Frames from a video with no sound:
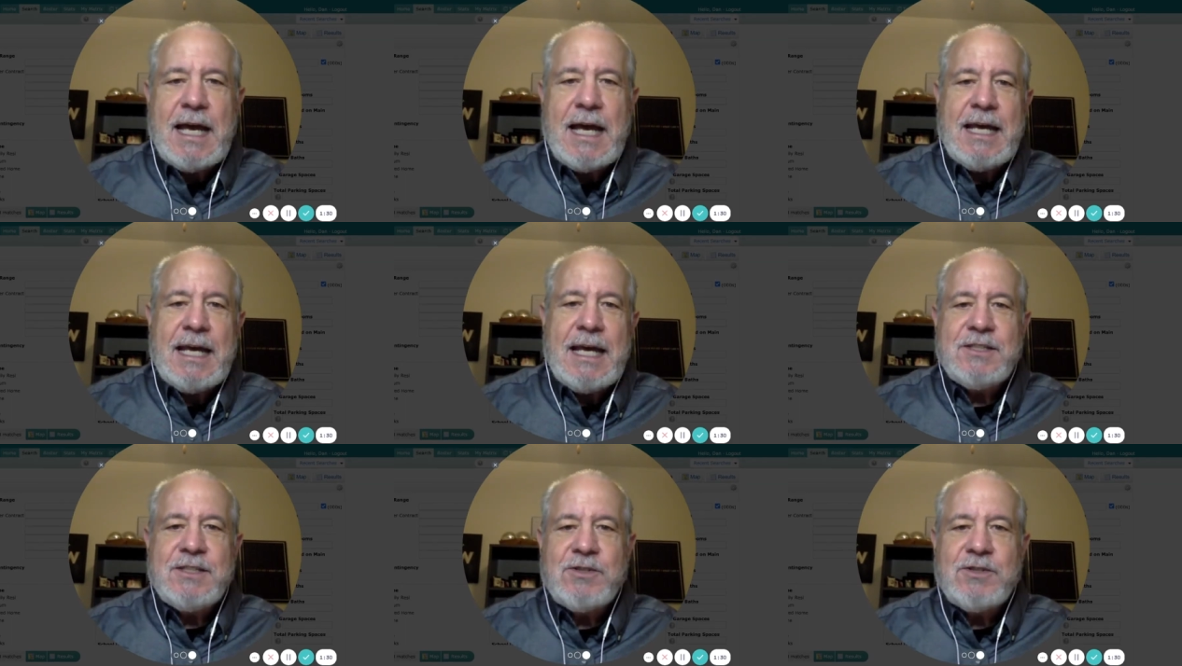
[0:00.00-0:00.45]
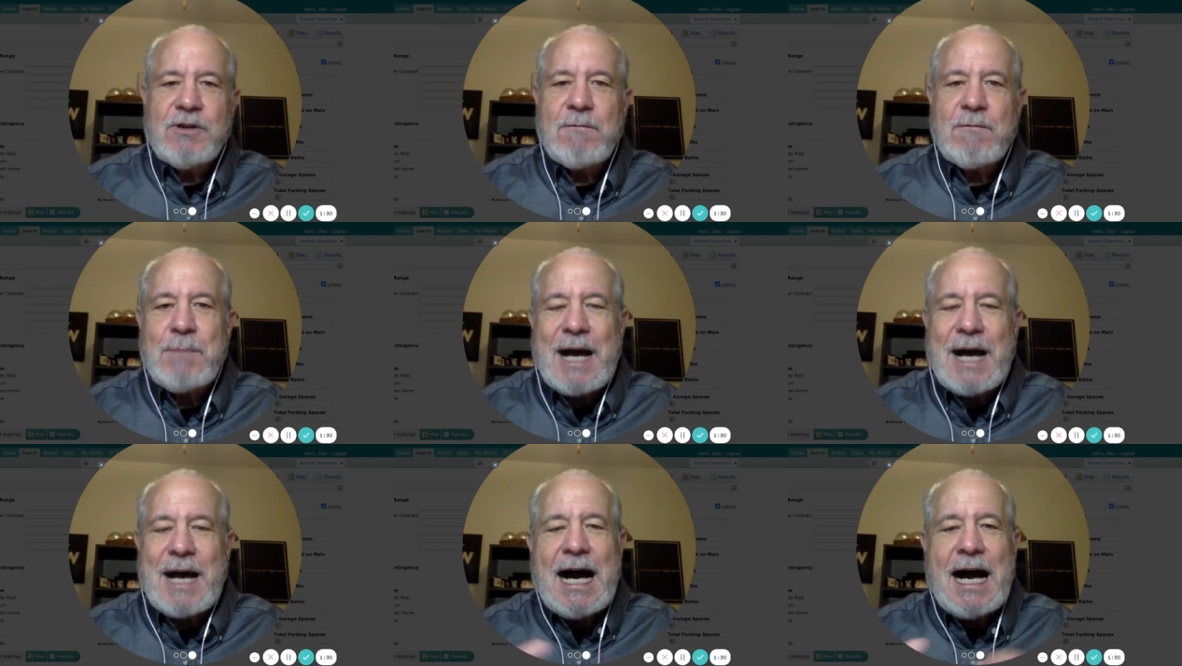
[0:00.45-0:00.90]
a sort
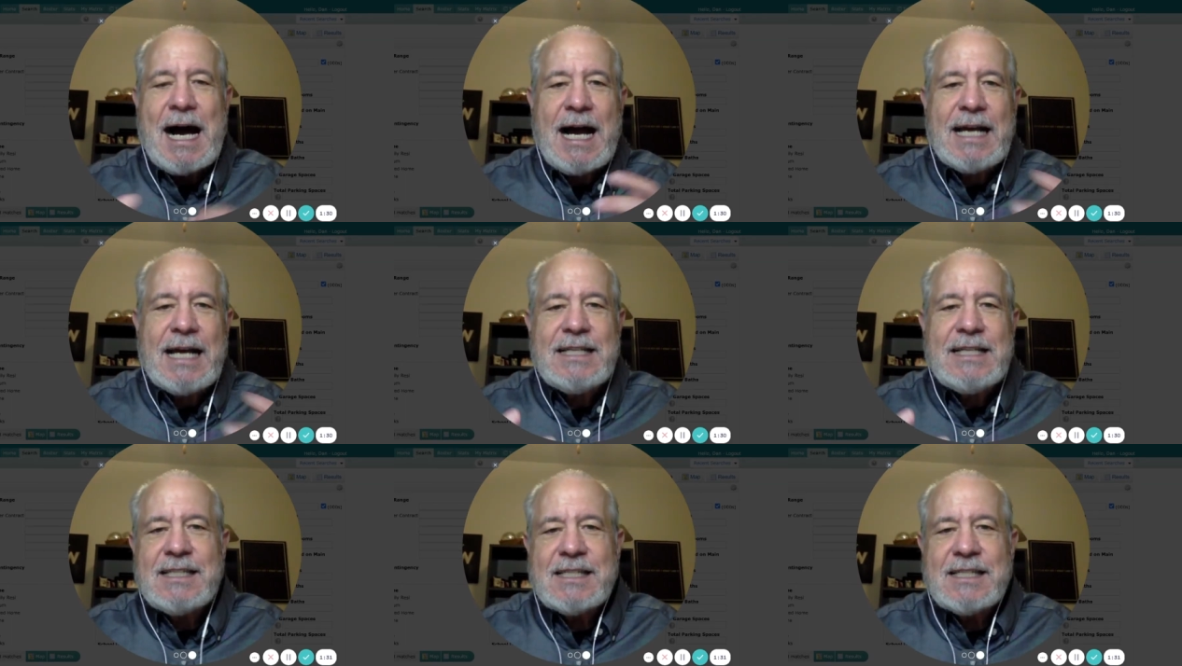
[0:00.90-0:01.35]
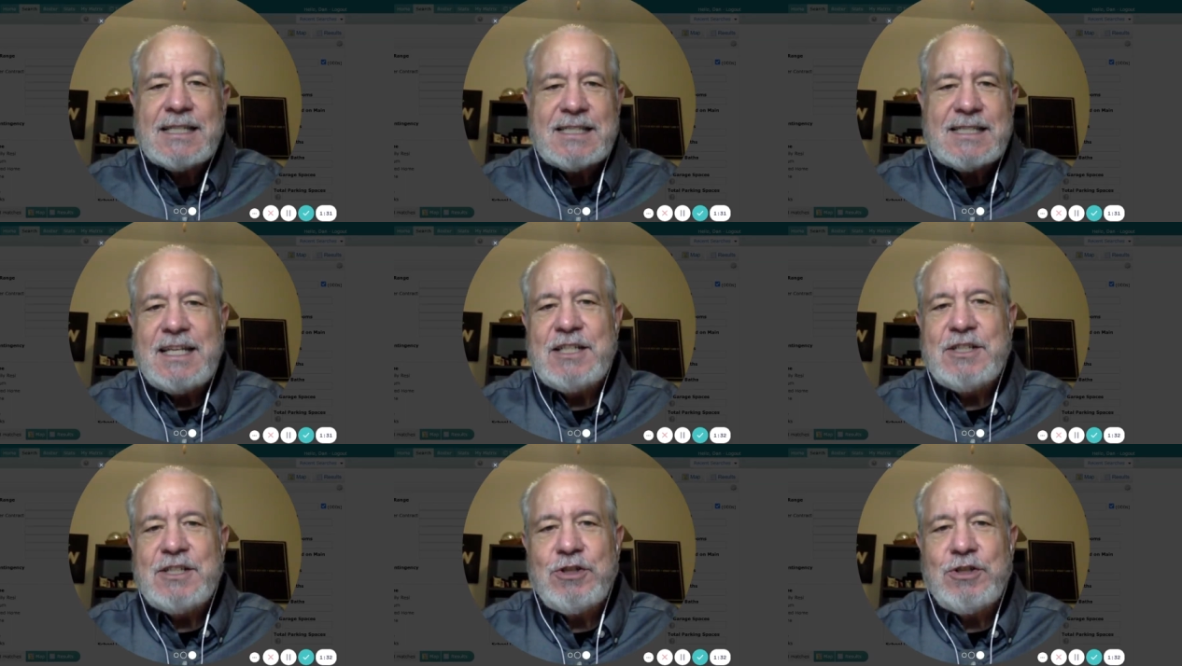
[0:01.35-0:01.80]
of behind the
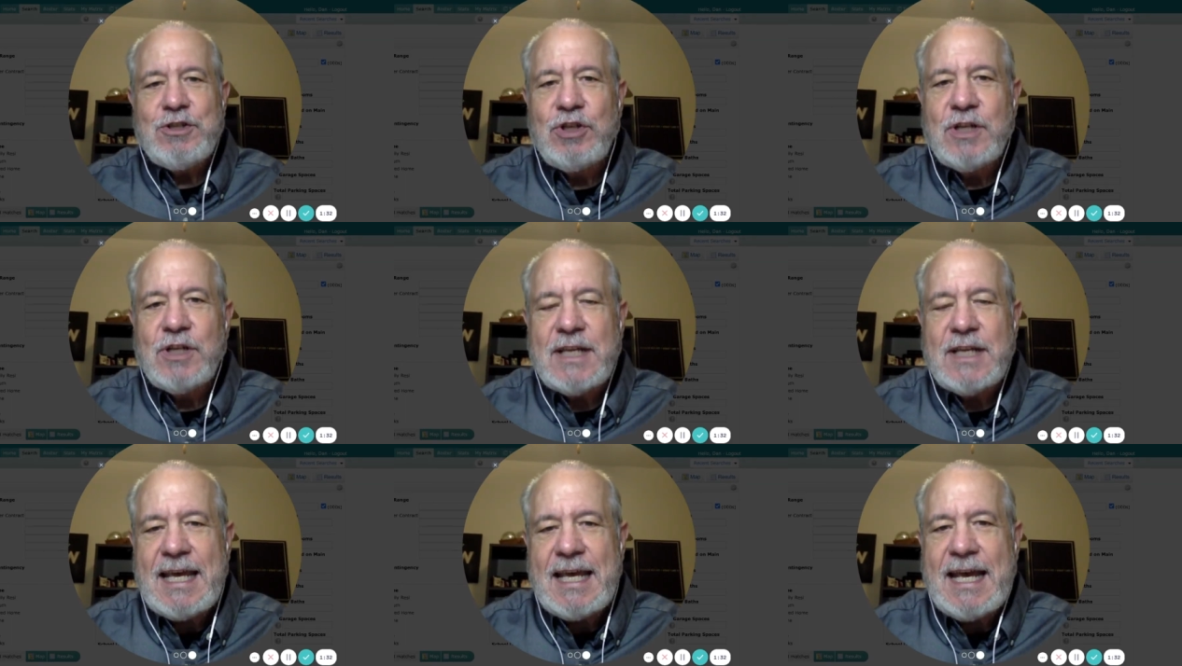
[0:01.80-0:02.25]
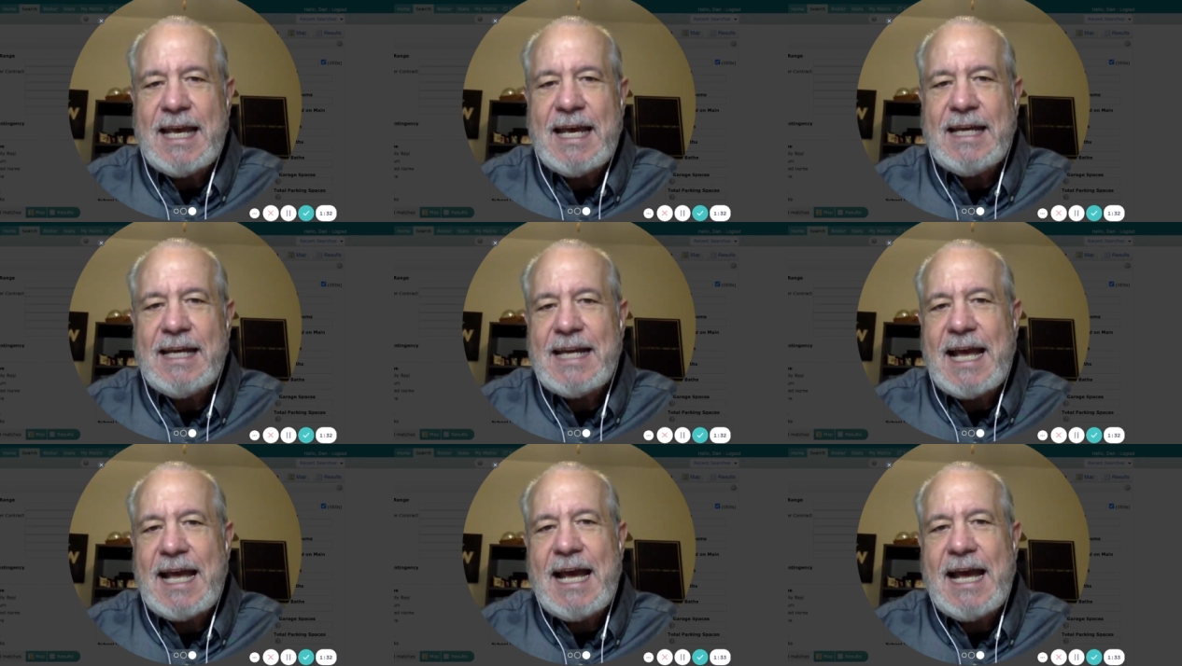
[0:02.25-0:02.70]
scenes look
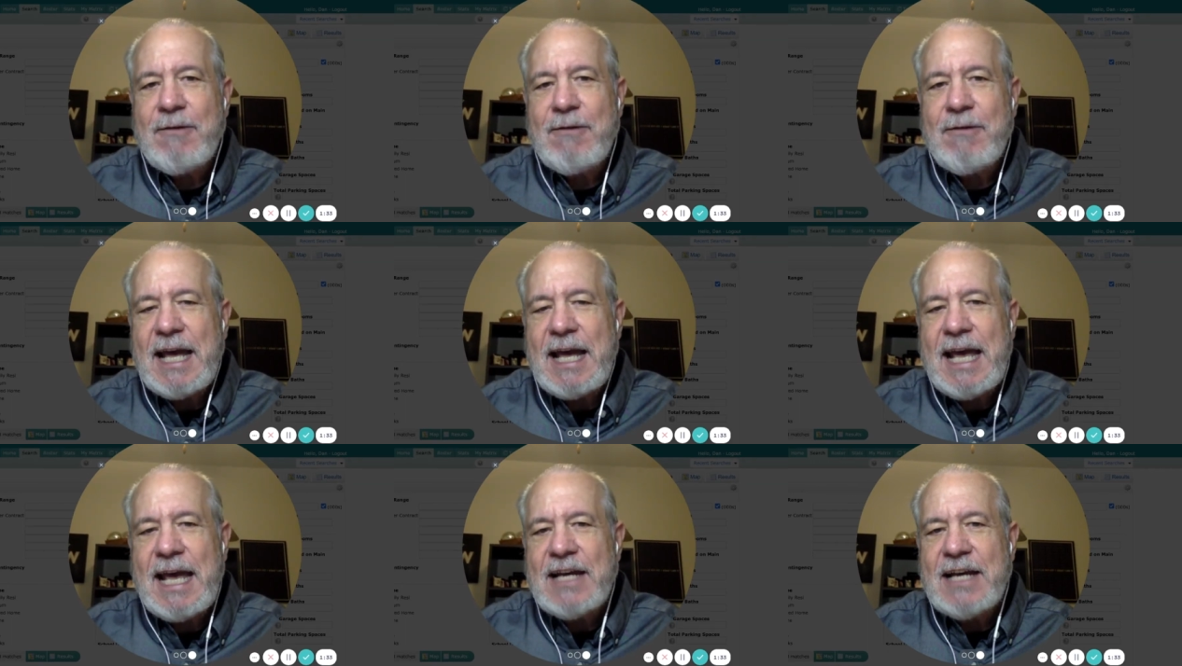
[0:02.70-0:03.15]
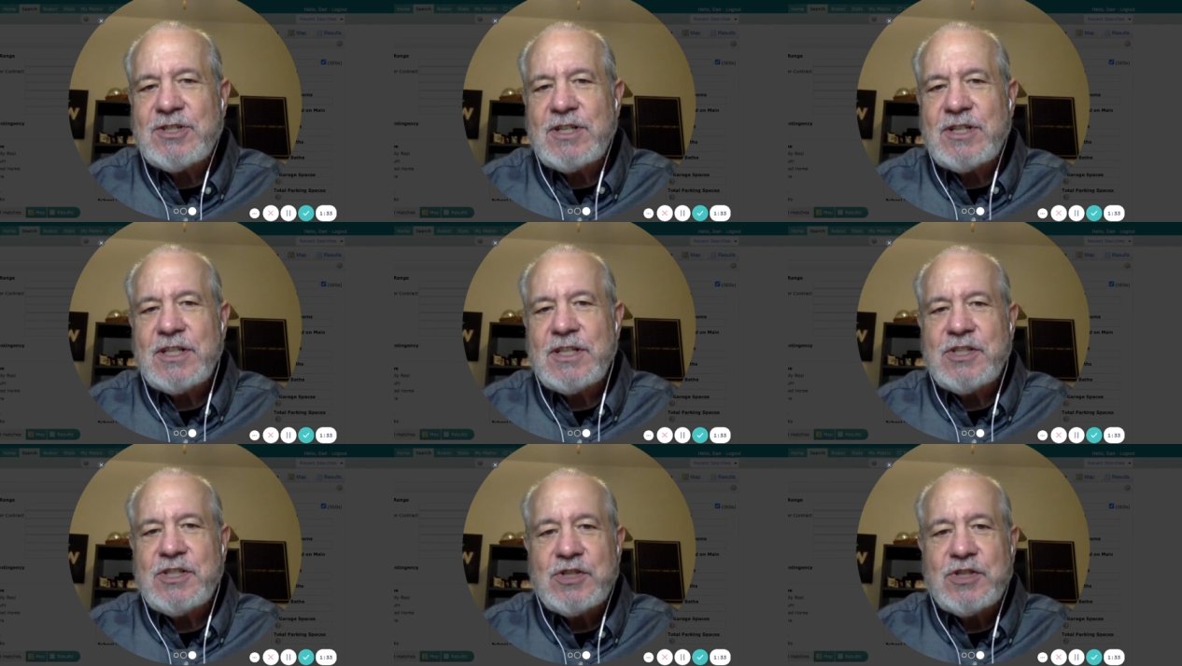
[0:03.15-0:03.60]
at how I
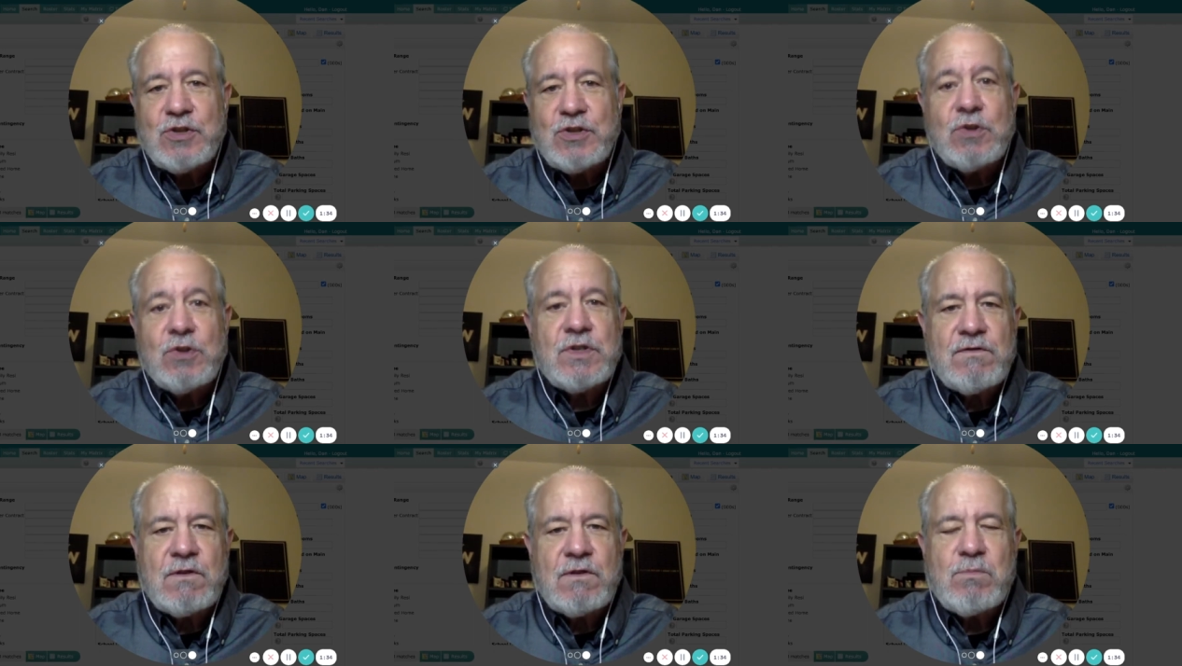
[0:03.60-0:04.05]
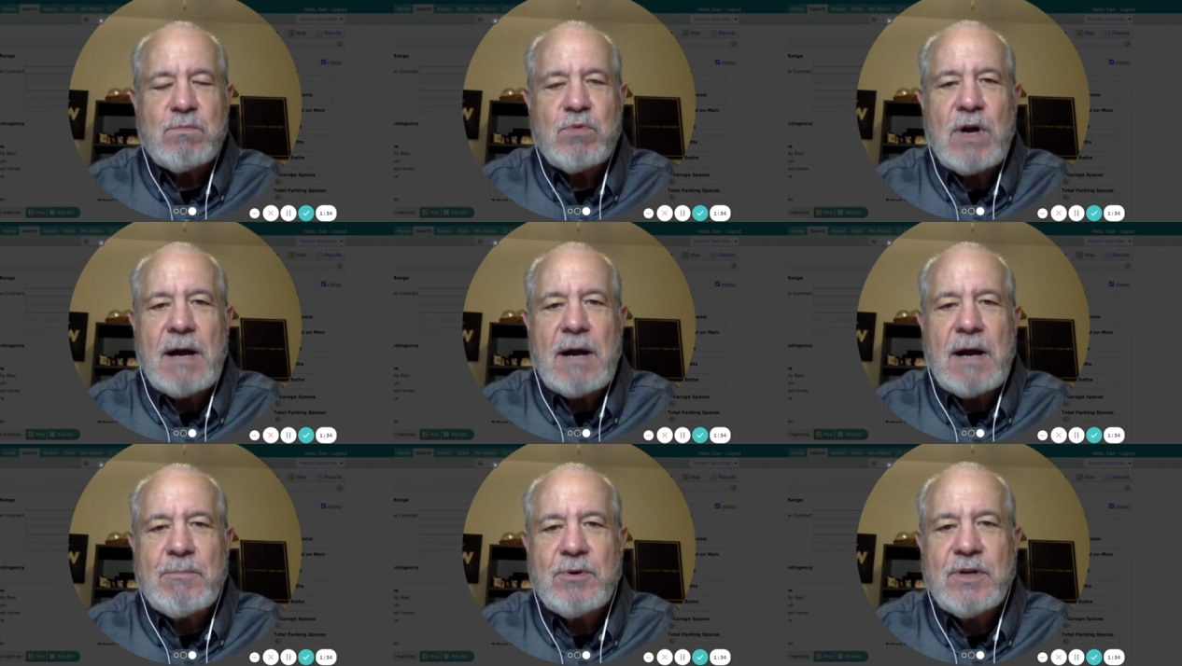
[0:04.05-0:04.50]
actually search for
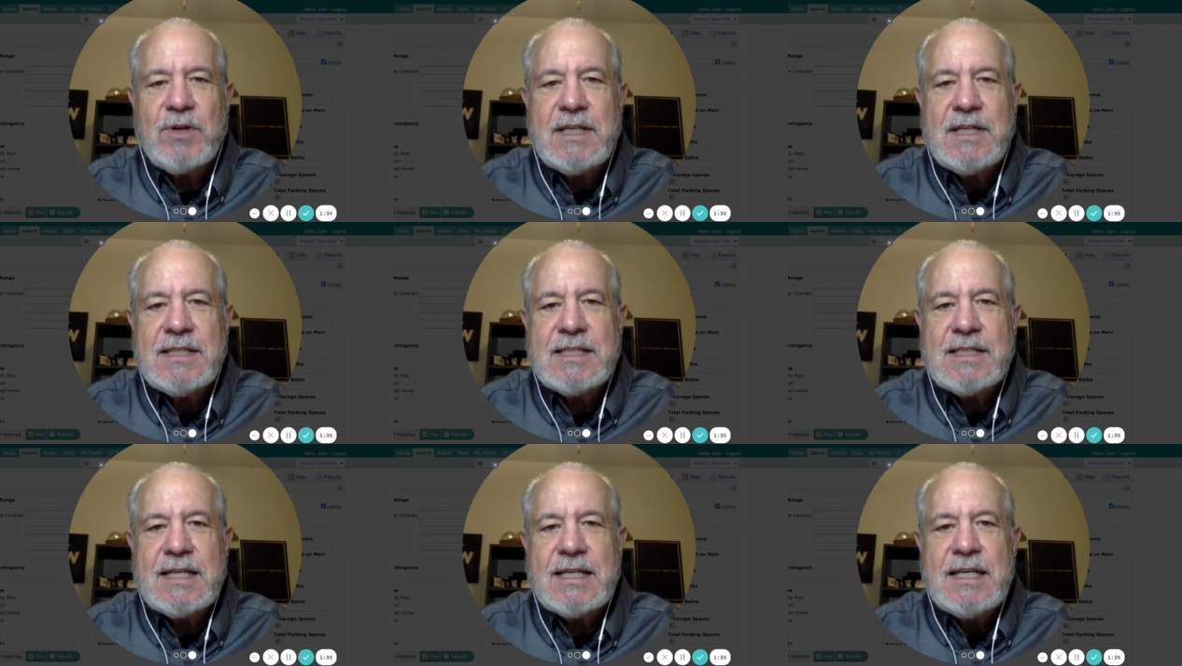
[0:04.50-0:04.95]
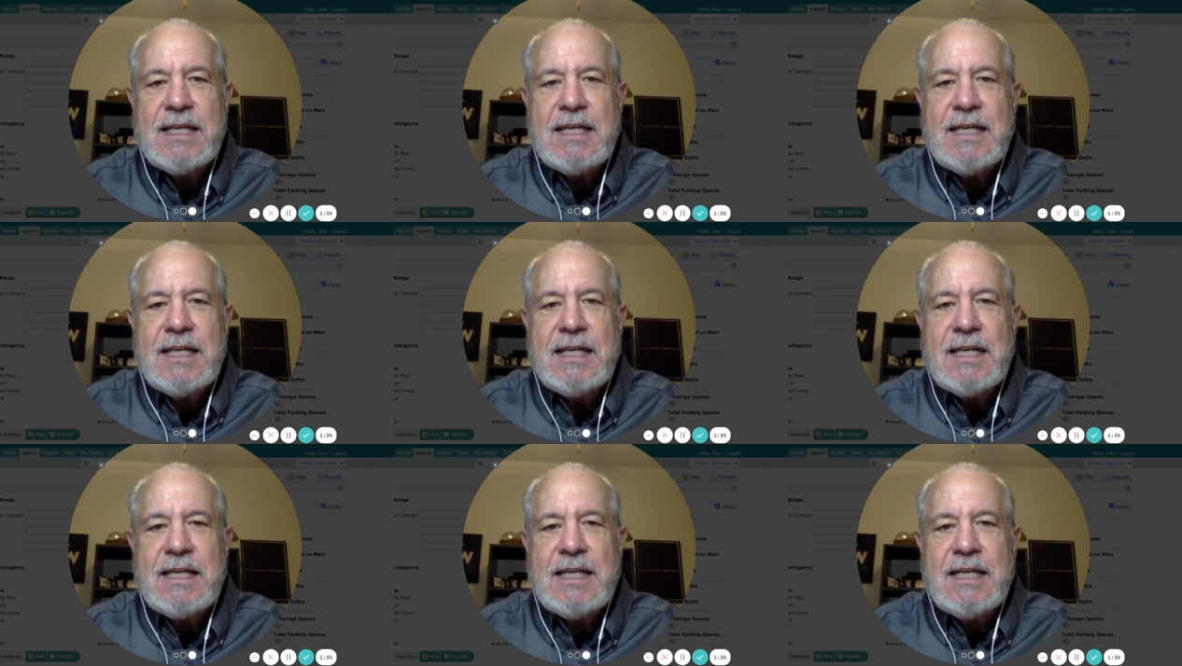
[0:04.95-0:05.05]
properties